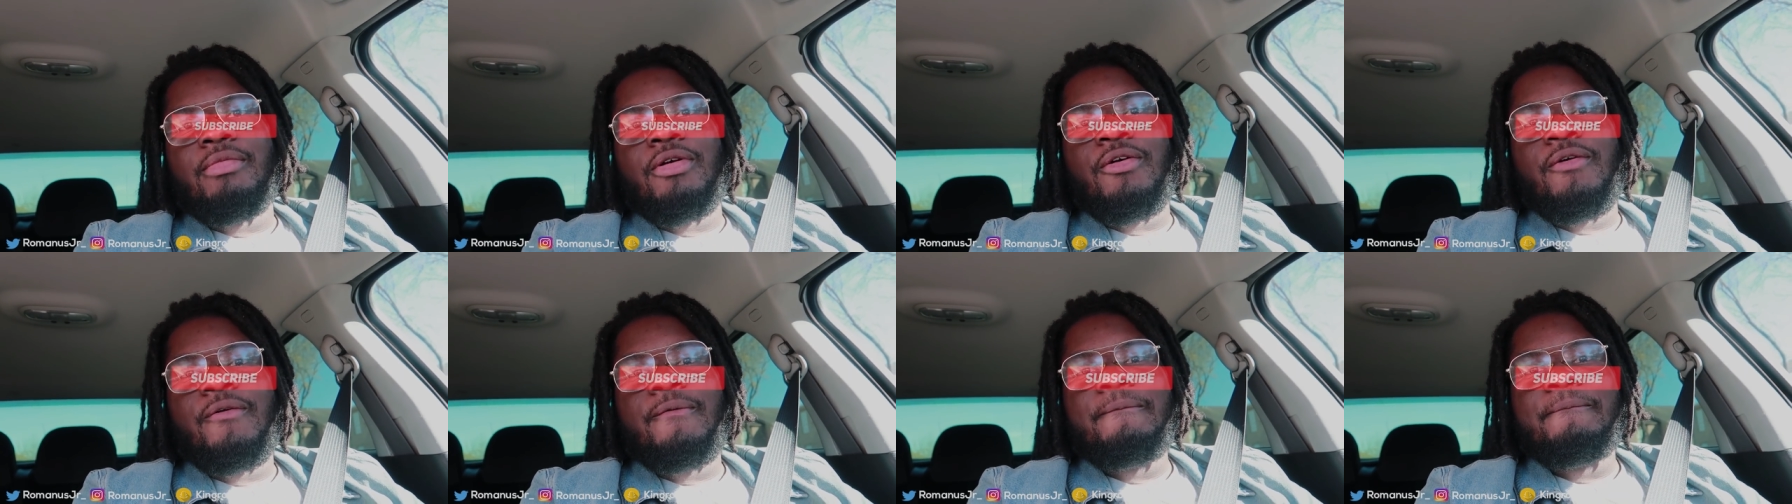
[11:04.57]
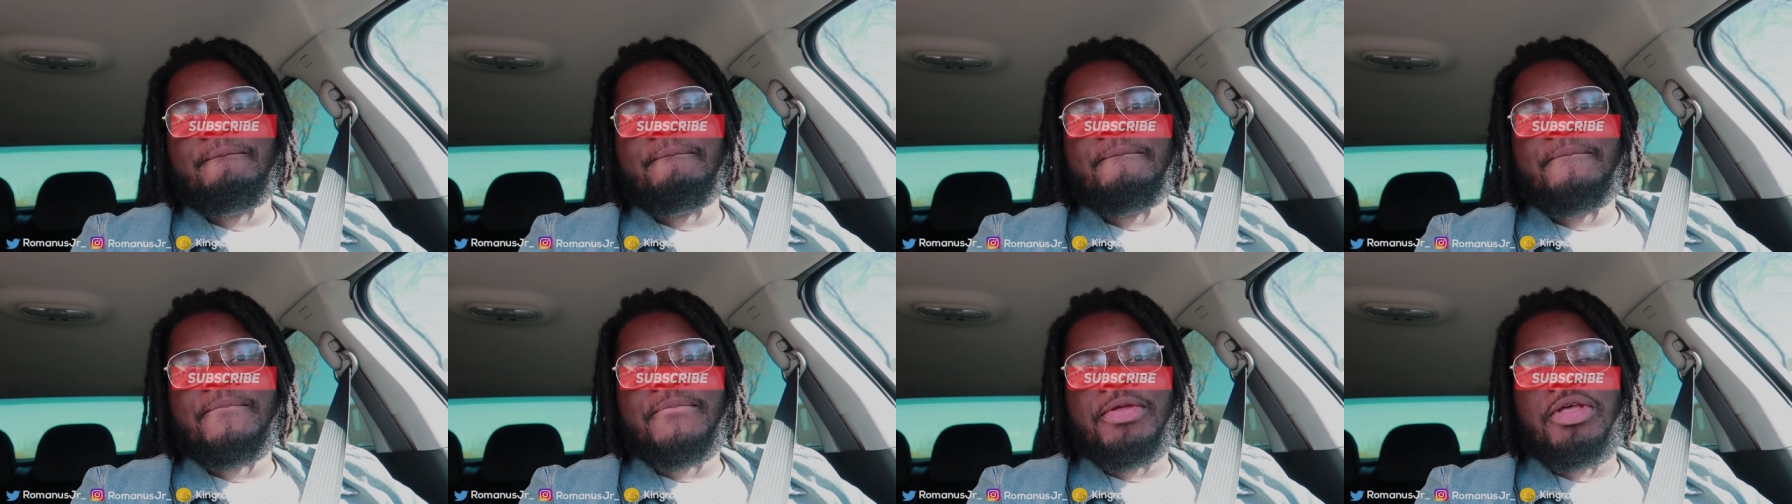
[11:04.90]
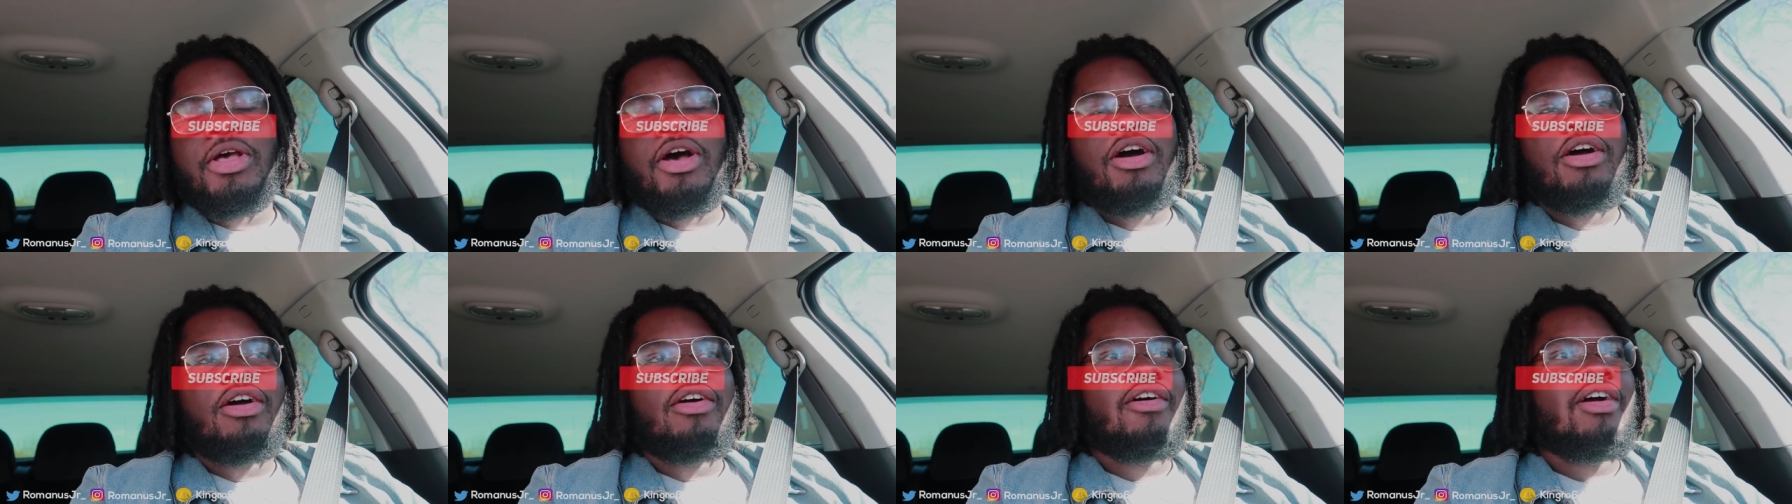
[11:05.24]
bro
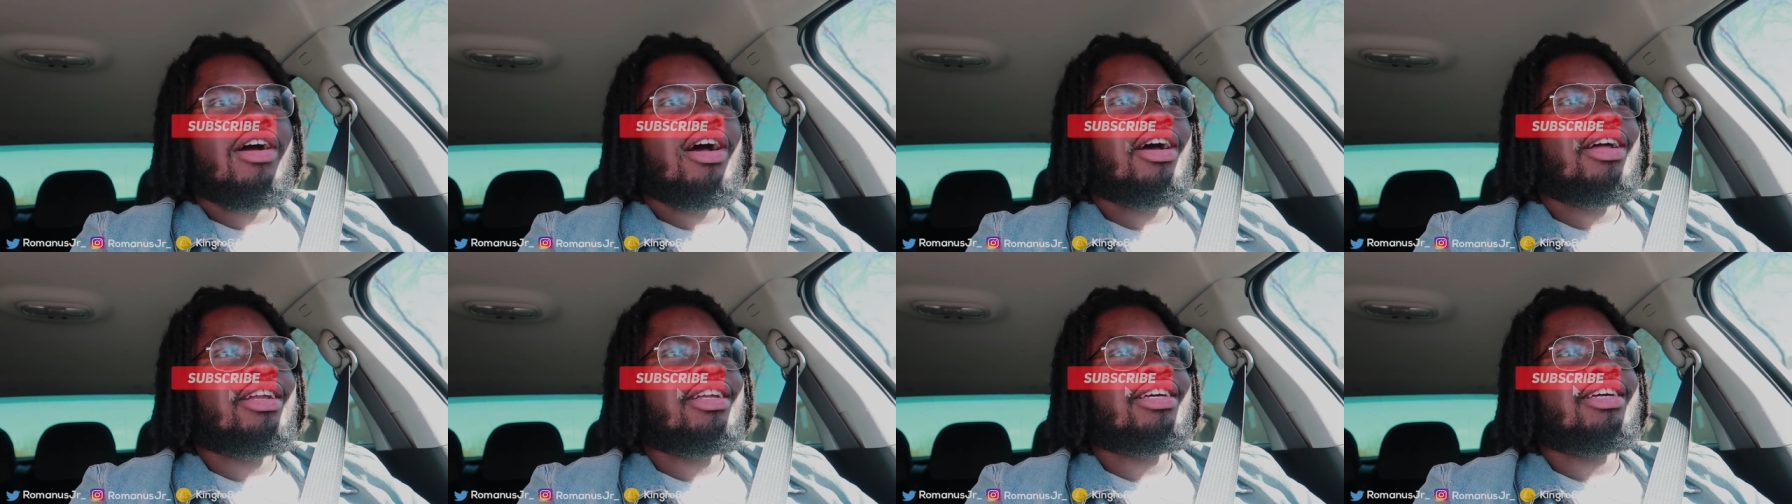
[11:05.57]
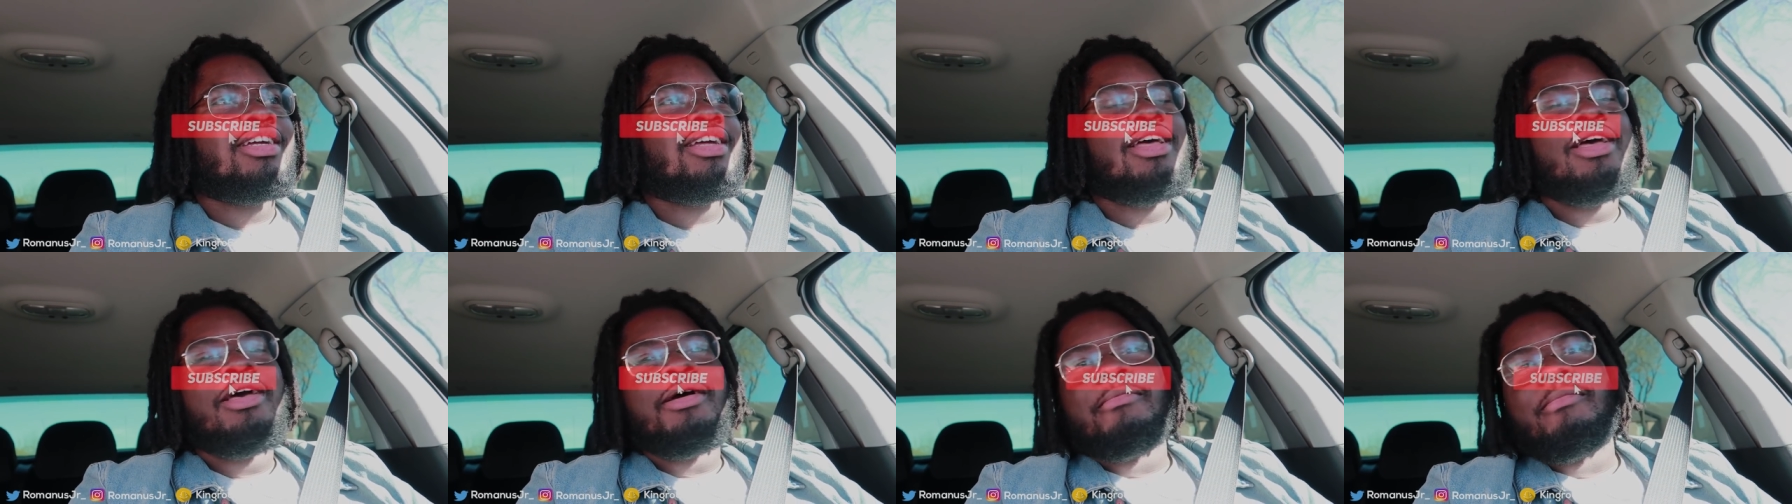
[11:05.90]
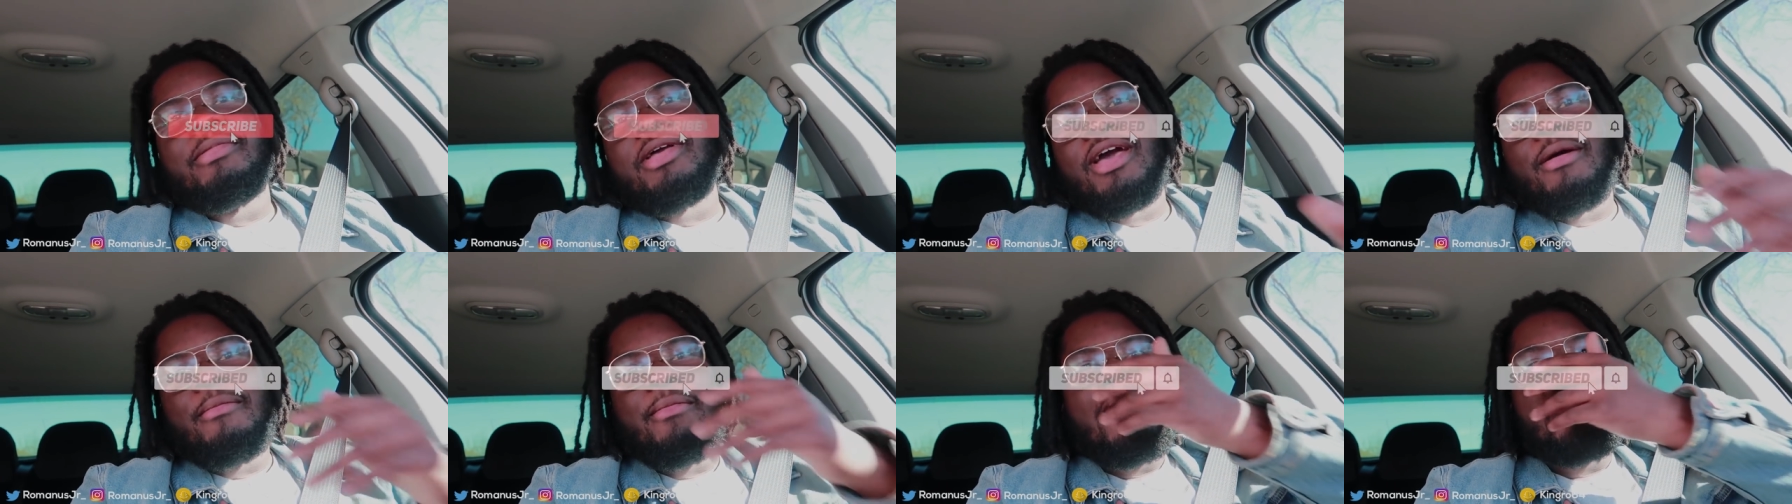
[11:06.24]
y'all grind
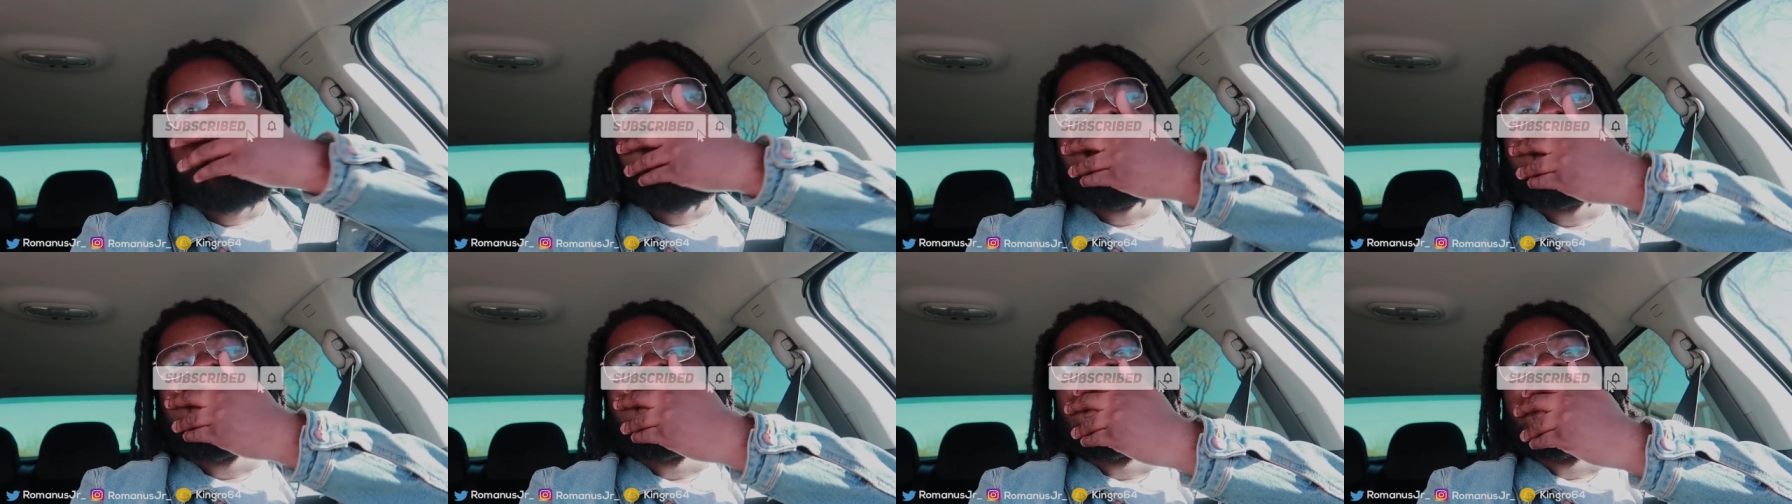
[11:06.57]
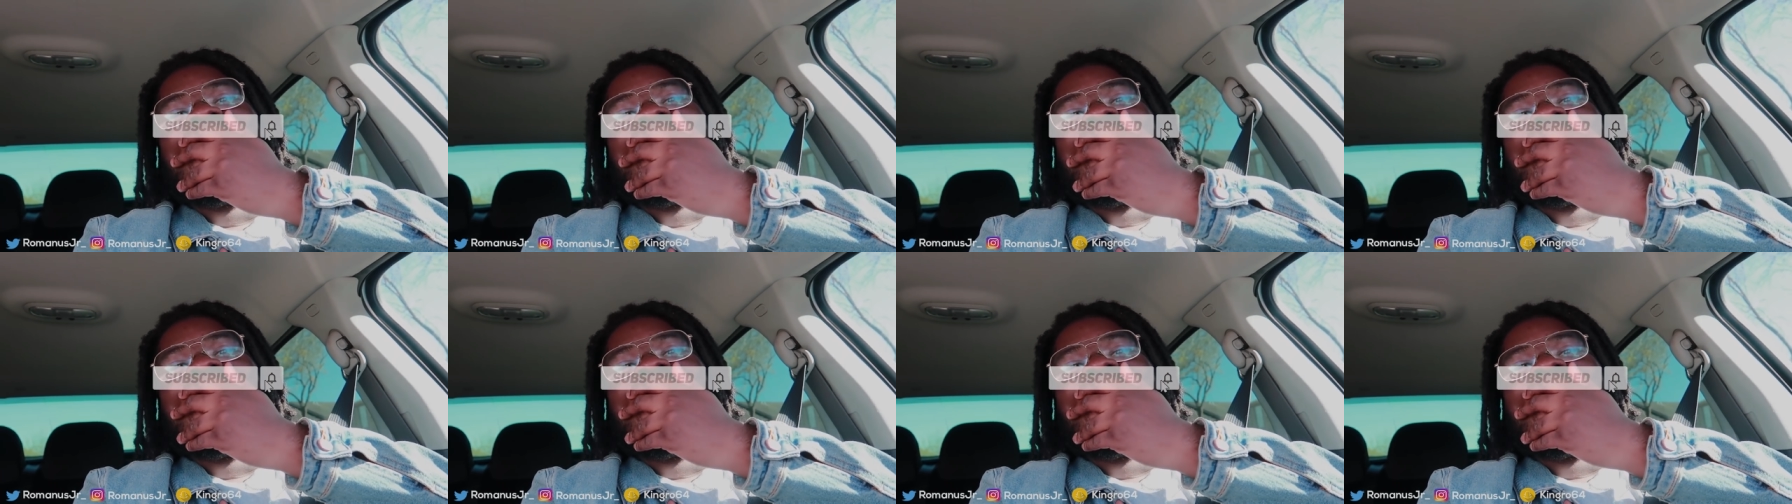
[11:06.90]
but yeah man